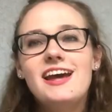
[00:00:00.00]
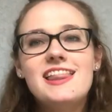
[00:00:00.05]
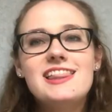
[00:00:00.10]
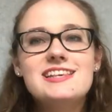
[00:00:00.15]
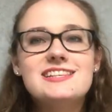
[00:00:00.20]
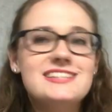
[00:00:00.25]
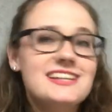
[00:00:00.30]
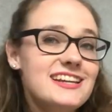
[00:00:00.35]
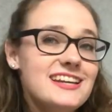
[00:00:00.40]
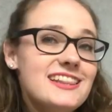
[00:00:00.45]
The
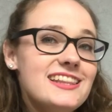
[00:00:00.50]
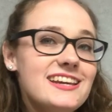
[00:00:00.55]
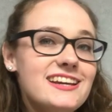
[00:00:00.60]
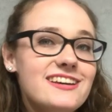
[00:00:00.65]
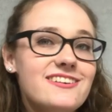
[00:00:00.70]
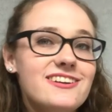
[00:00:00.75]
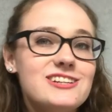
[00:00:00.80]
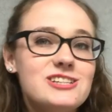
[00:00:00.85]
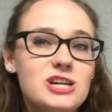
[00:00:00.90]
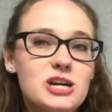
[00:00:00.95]
second thing I
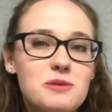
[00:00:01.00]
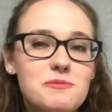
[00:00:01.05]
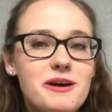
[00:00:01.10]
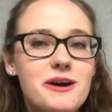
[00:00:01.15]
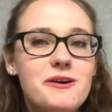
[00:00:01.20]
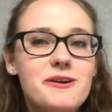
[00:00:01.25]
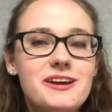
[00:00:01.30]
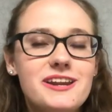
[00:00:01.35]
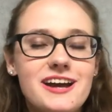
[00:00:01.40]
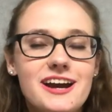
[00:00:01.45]
want to talk
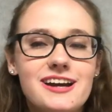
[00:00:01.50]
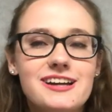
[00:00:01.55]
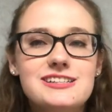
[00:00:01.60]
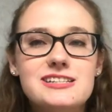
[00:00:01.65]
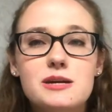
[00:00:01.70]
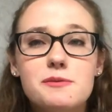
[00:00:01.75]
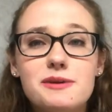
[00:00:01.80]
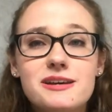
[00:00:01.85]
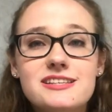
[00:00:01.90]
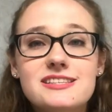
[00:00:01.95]
about in
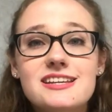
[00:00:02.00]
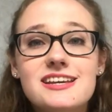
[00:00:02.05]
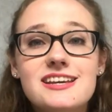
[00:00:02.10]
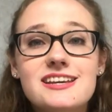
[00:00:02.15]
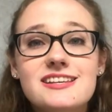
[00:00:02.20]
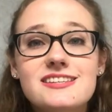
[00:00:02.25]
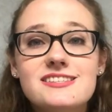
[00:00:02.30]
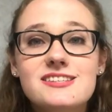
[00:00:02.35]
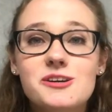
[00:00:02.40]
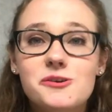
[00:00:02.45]
academics
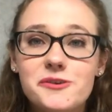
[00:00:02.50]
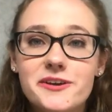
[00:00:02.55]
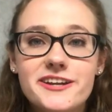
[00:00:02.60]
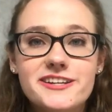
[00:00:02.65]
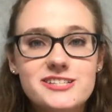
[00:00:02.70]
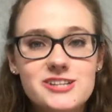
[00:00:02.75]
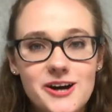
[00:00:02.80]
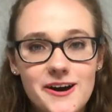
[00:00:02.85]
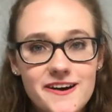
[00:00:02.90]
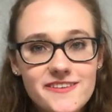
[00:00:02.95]
is going
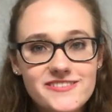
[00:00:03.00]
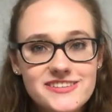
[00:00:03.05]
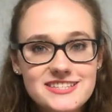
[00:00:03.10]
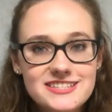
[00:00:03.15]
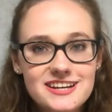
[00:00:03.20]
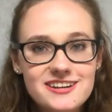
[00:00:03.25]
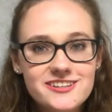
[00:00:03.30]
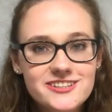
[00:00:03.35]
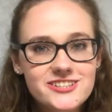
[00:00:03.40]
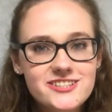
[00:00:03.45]
to office
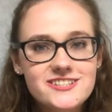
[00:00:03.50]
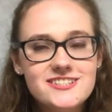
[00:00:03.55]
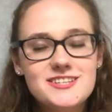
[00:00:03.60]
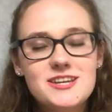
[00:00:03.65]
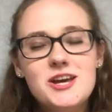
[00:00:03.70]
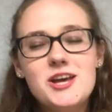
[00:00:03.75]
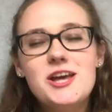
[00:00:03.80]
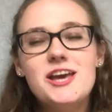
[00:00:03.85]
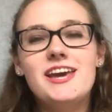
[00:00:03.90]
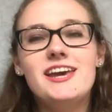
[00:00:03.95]
hours.
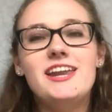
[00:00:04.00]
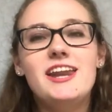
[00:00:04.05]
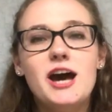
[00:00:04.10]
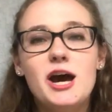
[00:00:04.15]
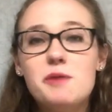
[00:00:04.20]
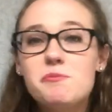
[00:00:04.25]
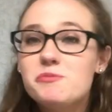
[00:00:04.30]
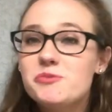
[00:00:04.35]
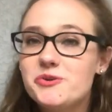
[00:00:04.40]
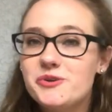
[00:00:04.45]
And
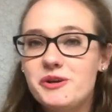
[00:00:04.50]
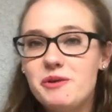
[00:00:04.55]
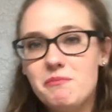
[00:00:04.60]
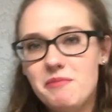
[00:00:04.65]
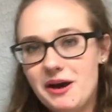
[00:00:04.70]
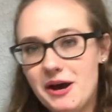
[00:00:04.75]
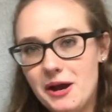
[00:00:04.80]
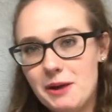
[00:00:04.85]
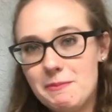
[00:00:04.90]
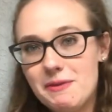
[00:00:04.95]
I'm pretty
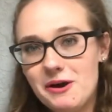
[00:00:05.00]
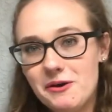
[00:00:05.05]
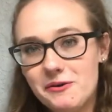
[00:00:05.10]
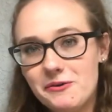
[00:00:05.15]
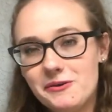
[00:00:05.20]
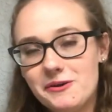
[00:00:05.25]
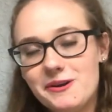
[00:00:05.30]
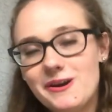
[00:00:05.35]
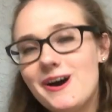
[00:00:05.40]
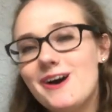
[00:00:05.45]
bad about
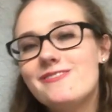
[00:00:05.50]
going to